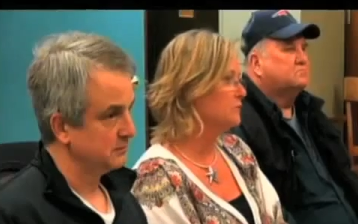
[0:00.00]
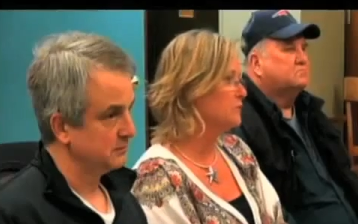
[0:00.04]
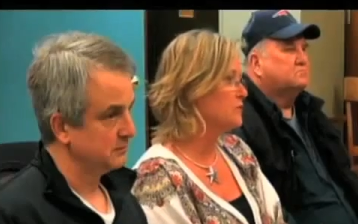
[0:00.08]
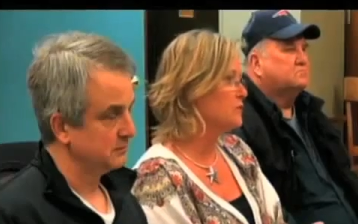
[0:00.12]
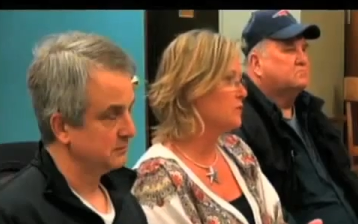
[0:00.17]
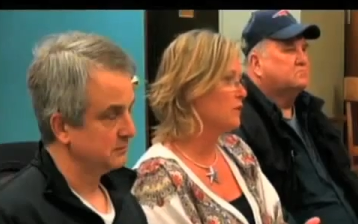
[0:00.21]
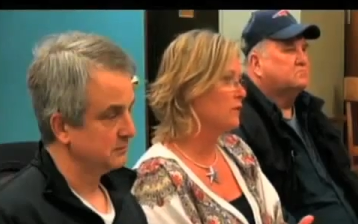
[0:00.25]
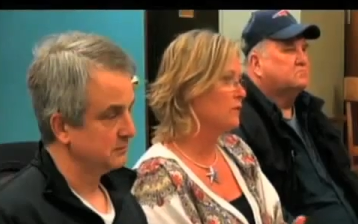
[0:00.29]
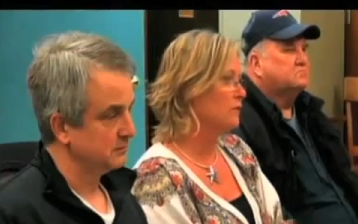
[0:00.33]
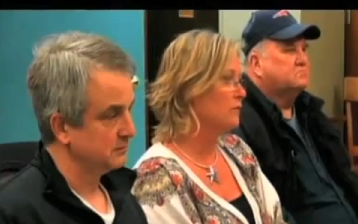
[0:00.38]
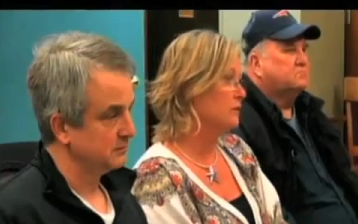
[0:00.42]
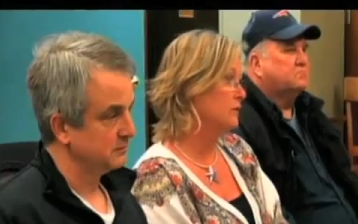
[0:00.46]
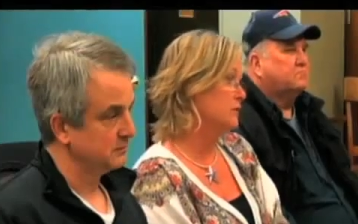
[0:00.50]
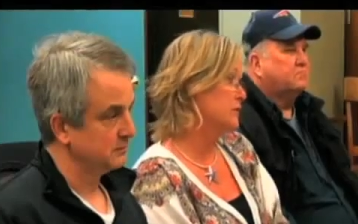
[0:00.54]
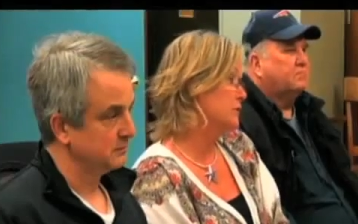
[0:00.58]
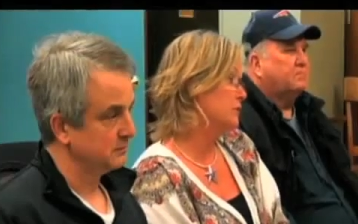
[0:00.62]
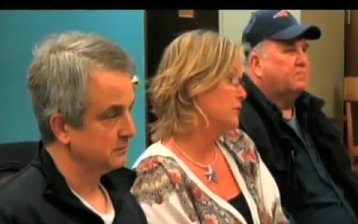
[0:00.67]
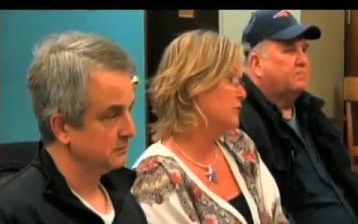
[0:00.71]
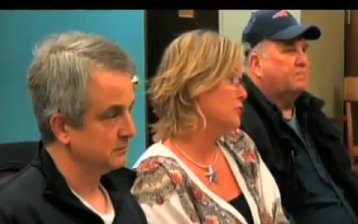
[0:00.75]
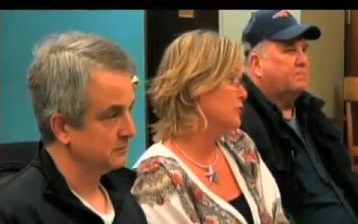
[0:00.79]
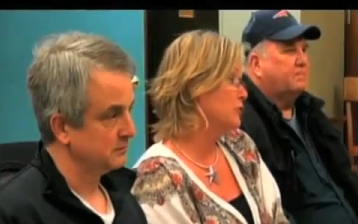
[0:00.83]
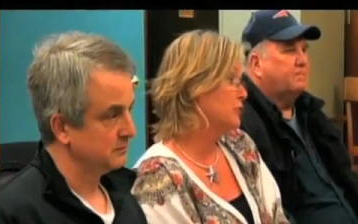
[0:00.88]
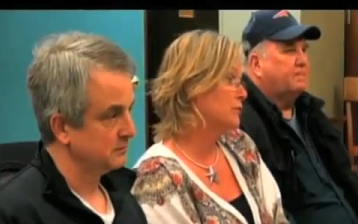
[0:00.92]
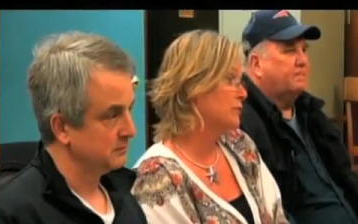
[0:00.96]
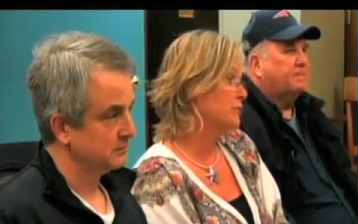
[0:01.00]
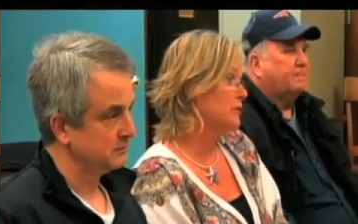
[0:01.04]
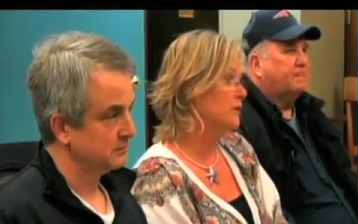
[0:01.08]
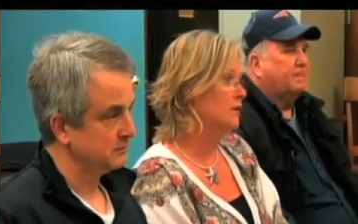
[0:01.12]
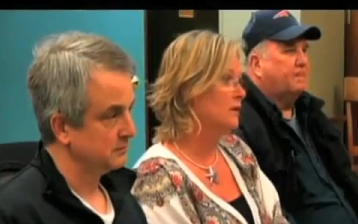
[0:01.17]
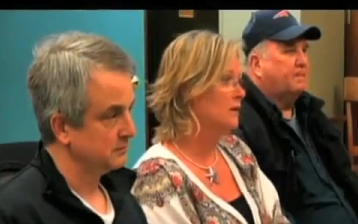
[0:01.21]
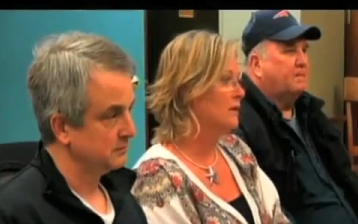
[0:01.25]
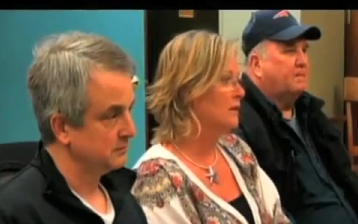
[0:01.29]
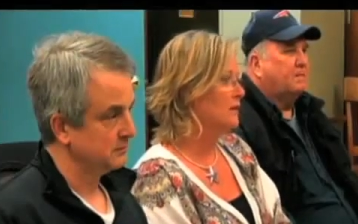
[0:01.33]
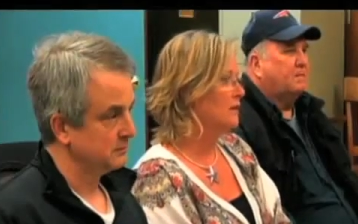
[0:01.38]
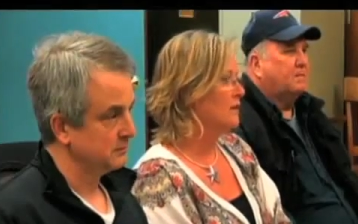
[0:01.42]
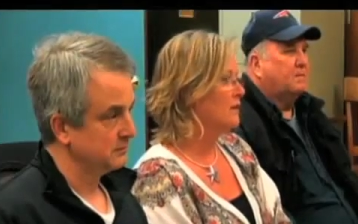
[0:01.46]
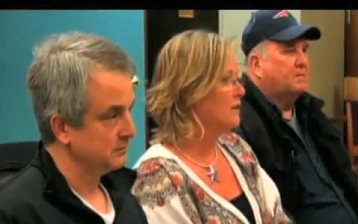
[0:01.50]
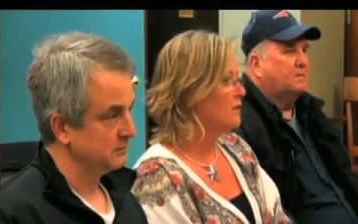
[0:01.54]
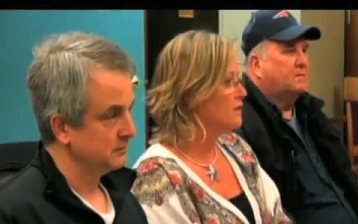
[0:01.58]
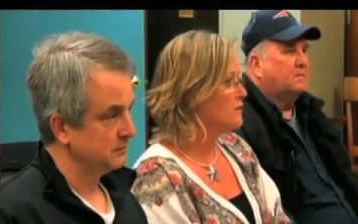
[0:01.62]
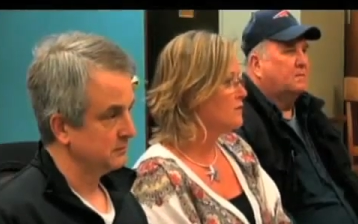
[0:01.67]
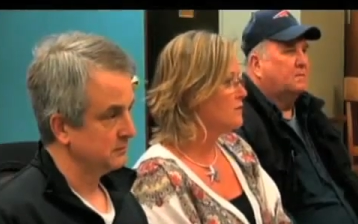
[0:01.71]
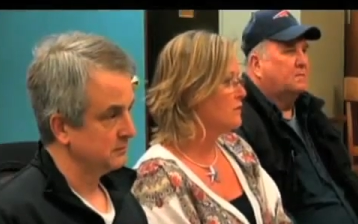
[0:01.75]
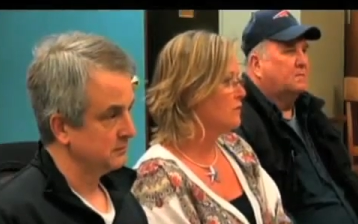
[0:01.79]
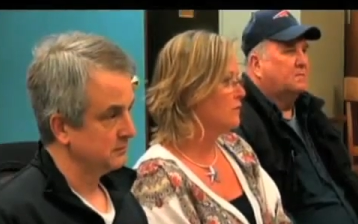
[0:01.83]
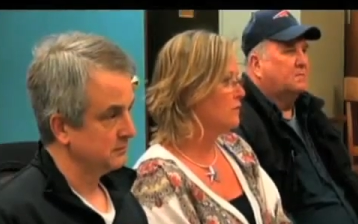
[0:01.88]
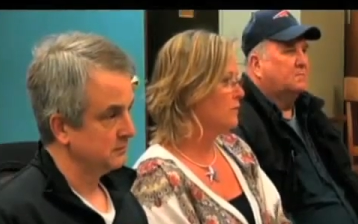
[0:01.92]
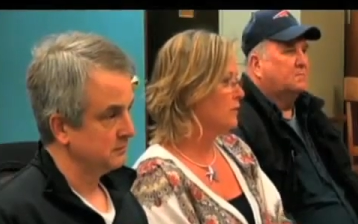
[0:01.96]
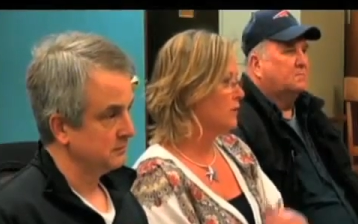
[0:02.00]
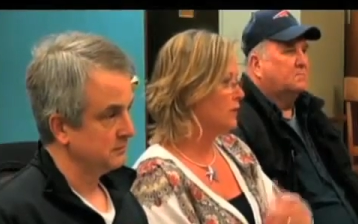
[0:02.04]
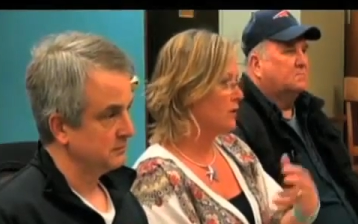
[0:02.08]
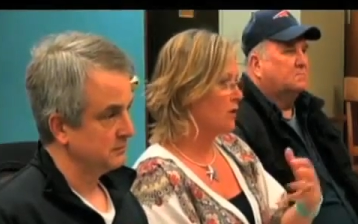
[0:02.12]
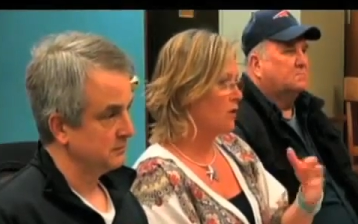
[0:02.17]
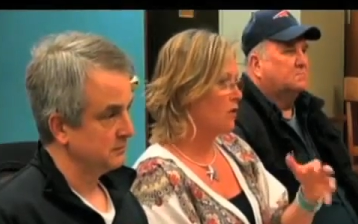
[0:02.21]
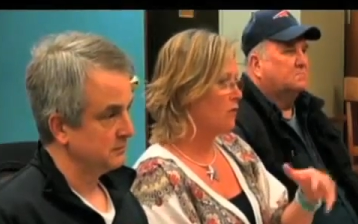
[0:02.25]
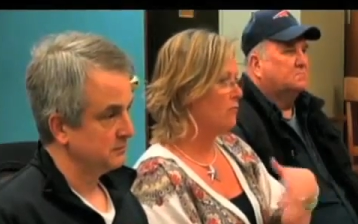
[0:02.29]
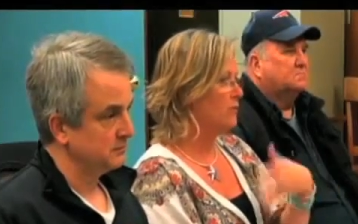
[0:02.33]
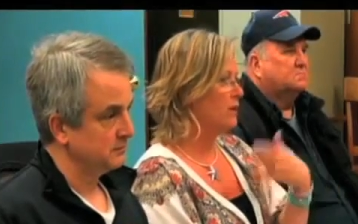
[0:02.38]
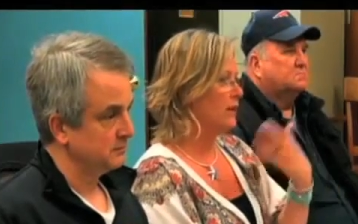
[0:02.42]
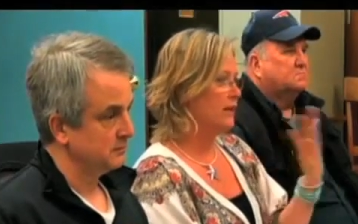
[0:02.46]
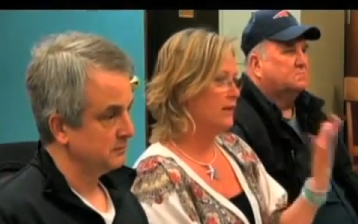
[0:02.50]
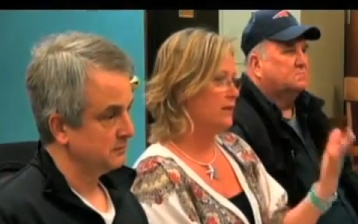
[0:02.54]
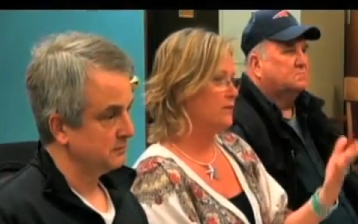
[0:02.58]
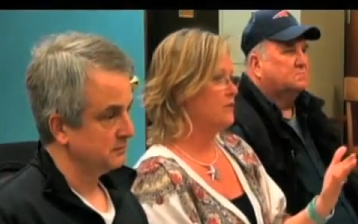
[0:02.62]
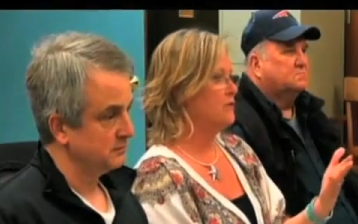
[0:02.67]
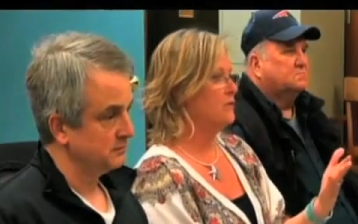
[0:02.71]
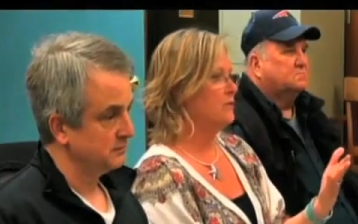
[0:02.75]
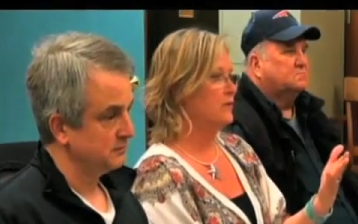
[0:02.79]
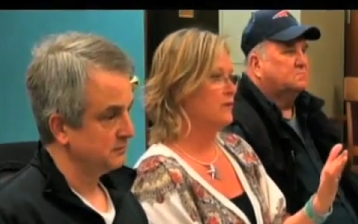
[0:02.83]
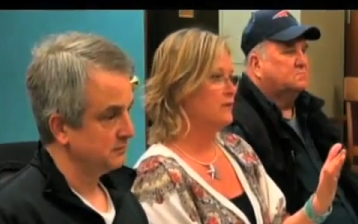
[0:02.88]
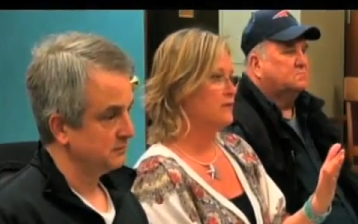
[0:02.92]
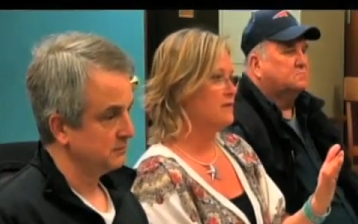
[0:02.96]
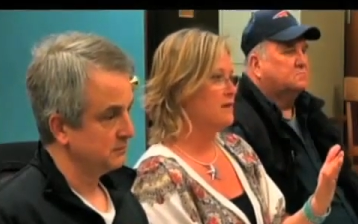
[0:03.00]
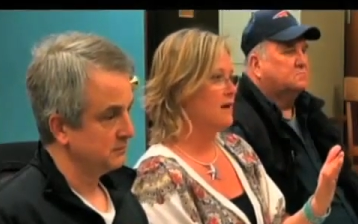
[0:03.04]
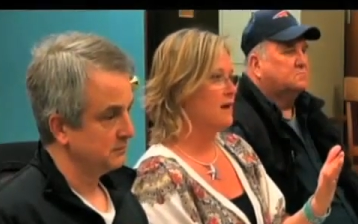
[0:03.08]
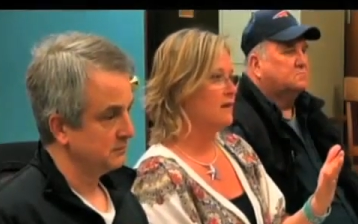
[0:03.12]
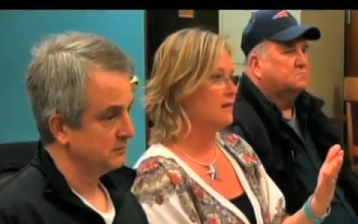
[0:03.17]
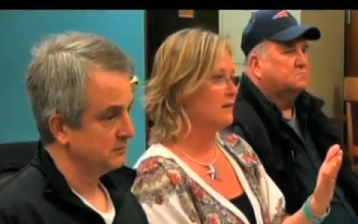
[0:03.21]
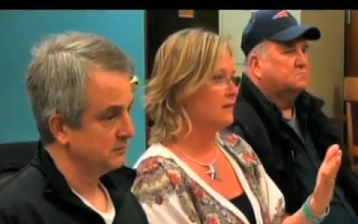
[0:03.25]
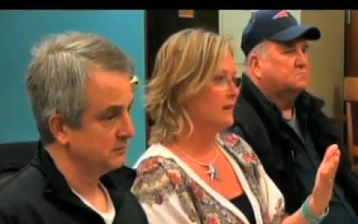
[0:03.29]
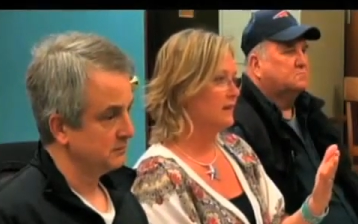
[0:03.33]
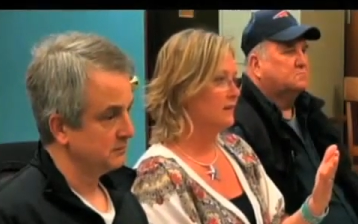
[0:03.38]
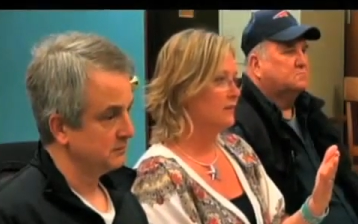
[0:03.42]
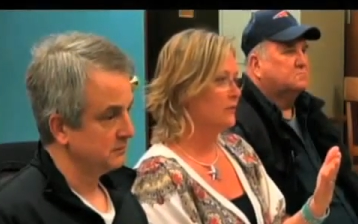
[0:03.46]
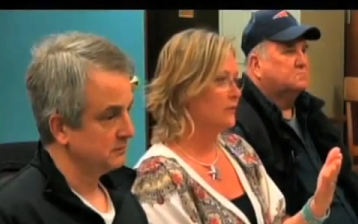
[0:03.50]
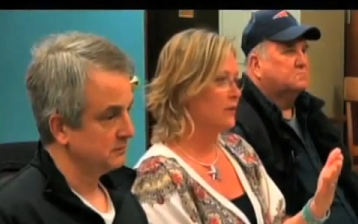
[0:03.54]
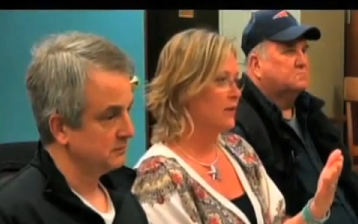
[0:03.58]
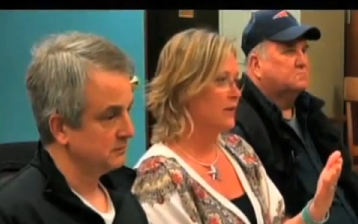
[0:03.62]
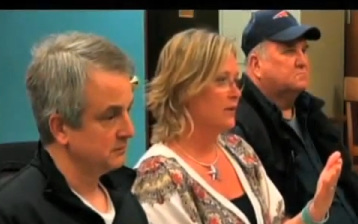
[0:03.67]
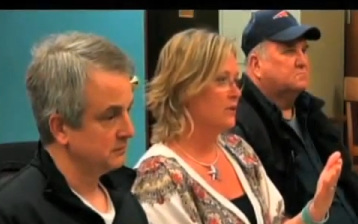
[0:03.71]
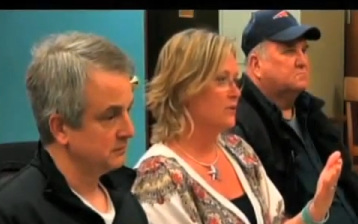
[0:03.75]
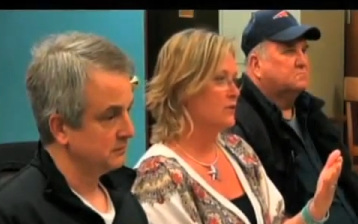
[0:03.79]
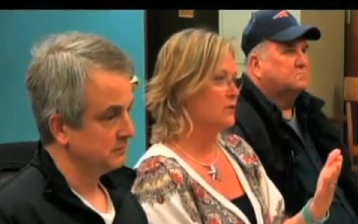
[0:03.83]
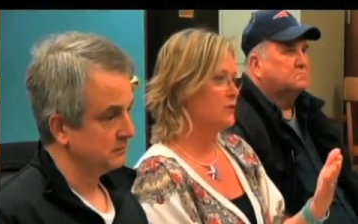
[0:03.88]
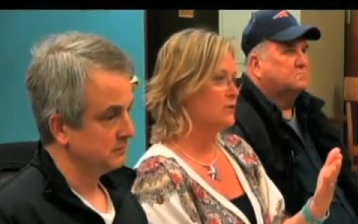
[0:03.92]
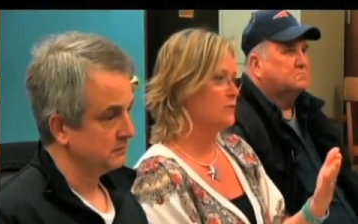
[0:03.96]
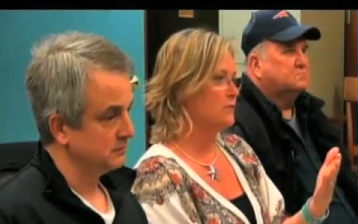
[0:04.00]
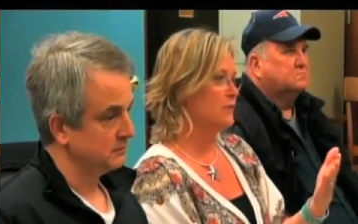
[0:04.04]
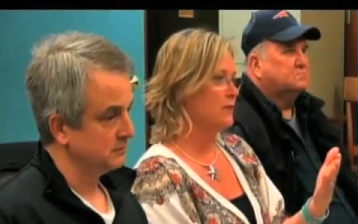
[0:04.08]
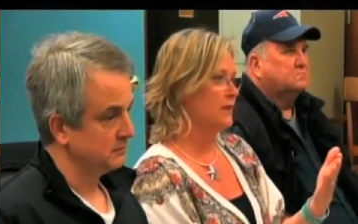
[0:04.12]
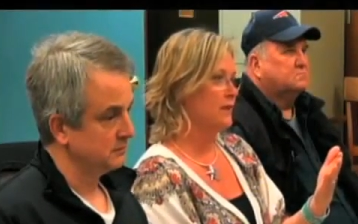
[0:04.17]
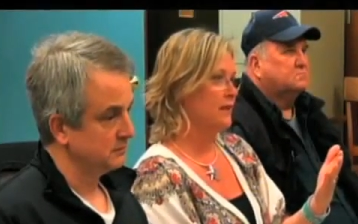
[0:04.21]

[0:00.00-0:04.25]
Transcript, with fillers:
Speaker 1: so, until June. So we're already doing satellite locations.